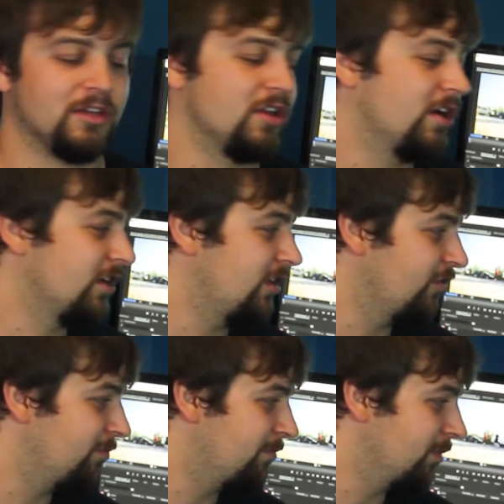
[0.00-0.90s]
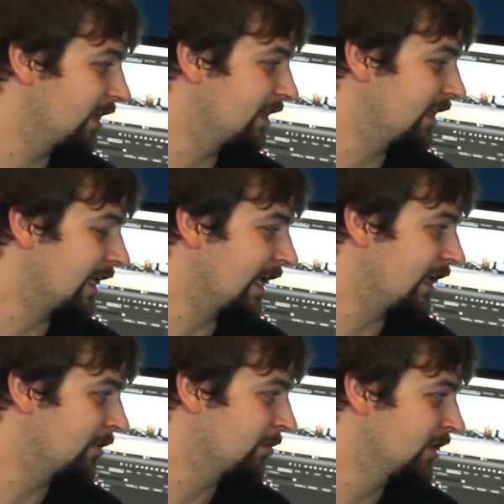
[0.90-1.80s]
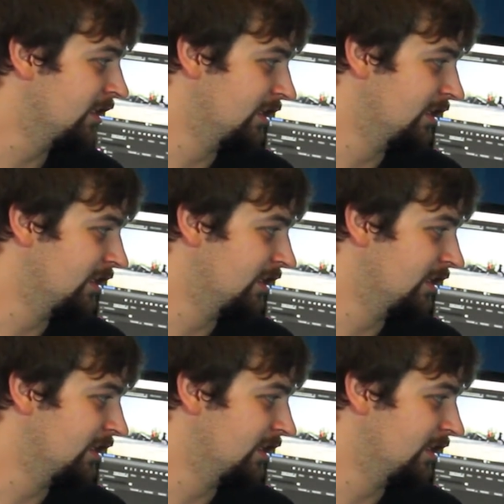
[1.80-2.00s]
the longer you've played the game.